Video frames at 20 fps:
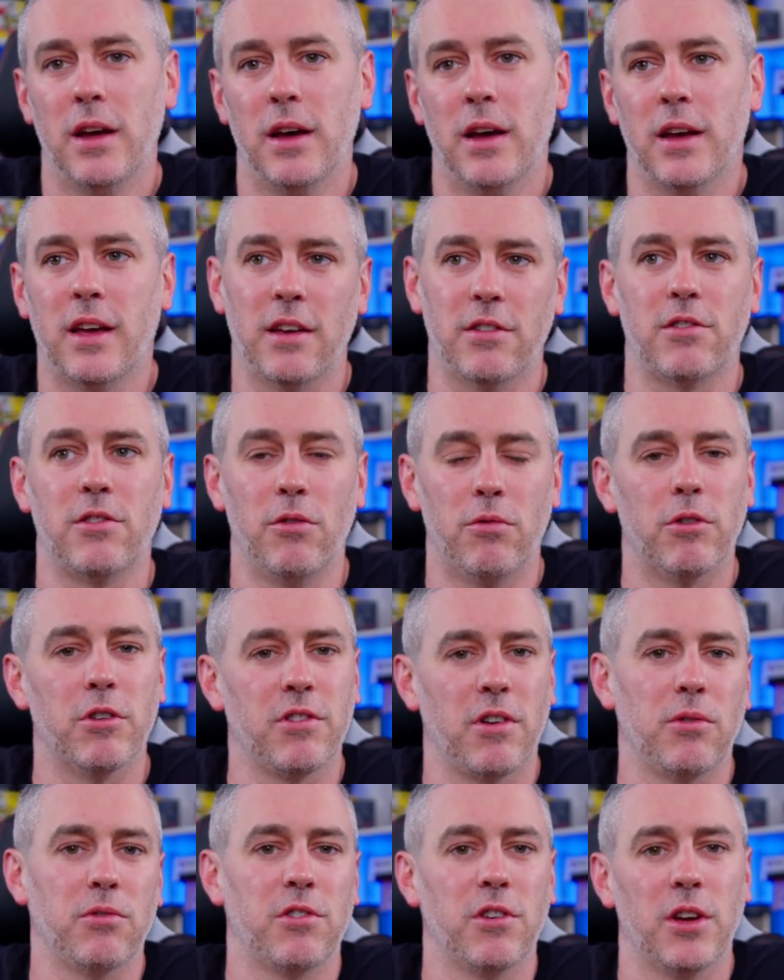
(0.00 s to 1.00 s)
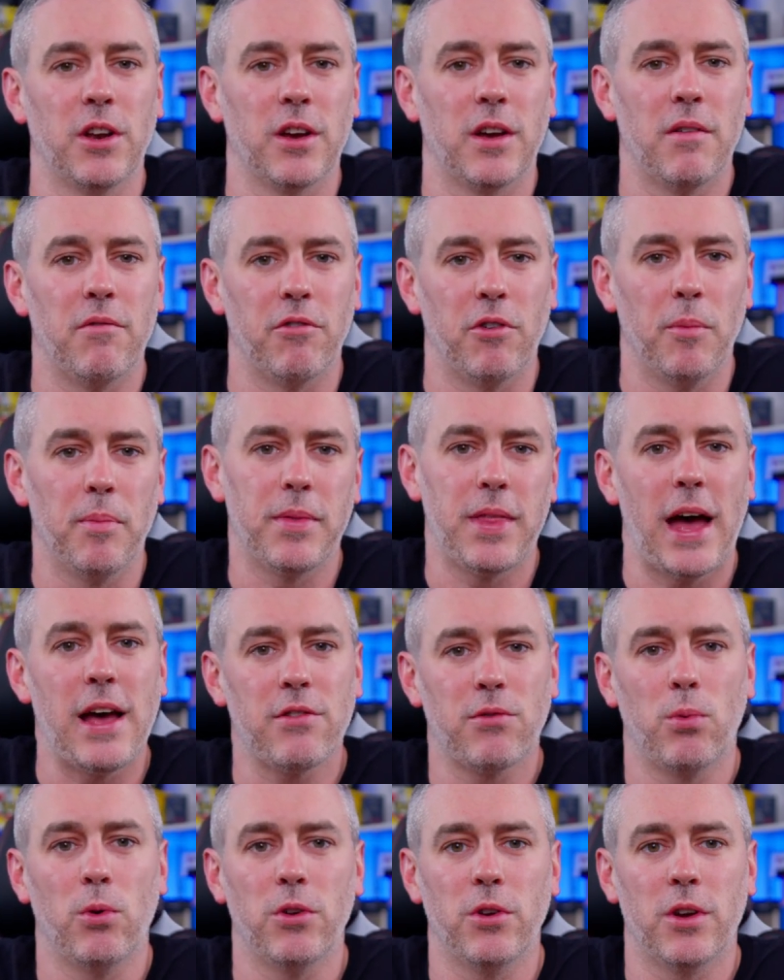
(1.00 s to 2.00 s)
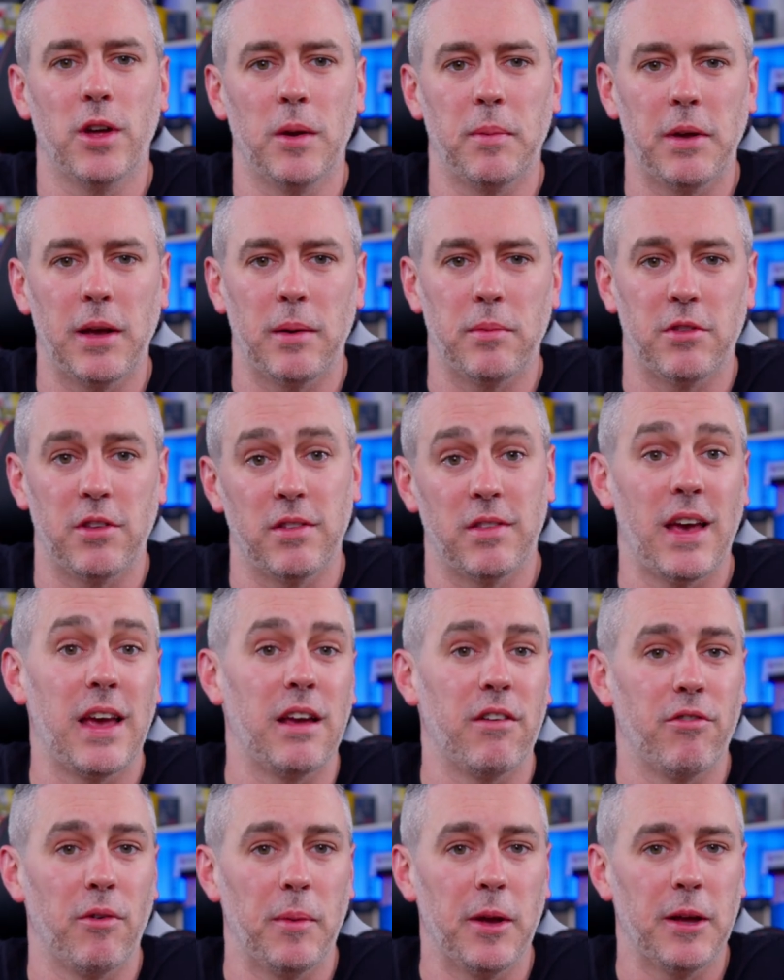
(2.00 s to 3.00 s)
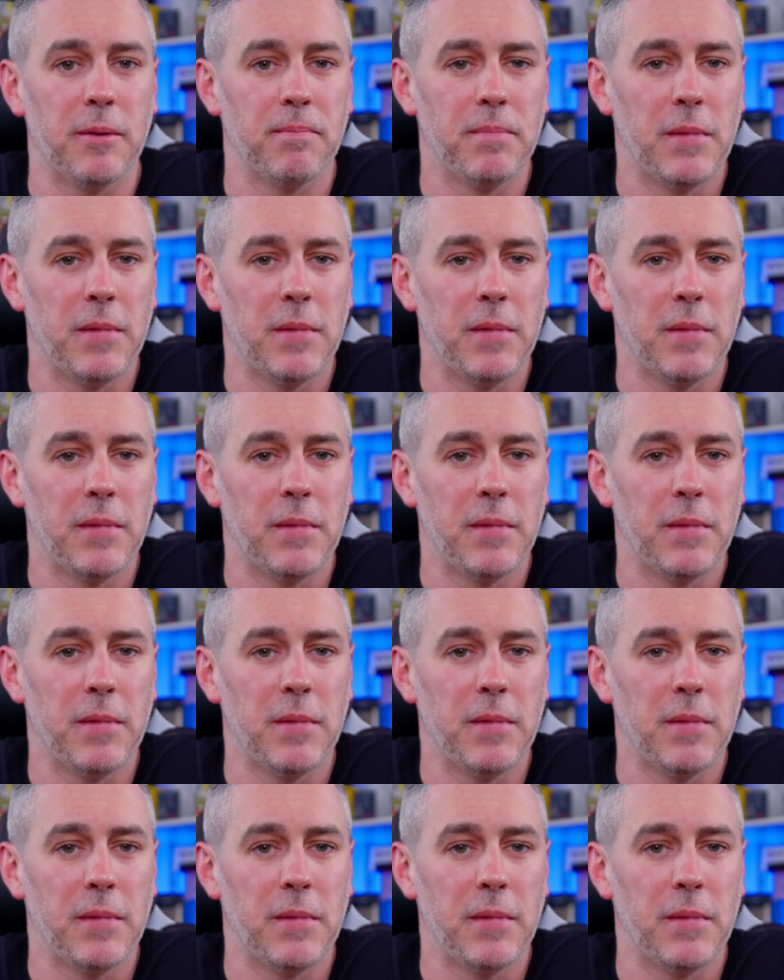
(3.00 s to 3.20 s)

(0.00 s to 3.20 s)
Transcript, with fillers: I guess the results are going to come from. That's what you're going to be able to take from it.